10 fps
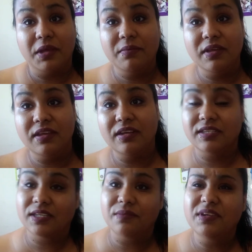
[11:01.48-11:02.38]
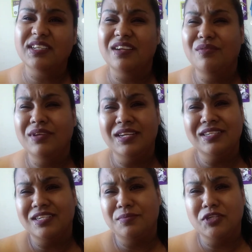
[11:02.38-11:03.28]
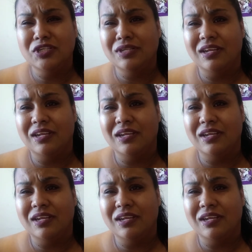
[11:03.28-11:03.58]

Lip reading: maybe, because sometimes I know kids, especially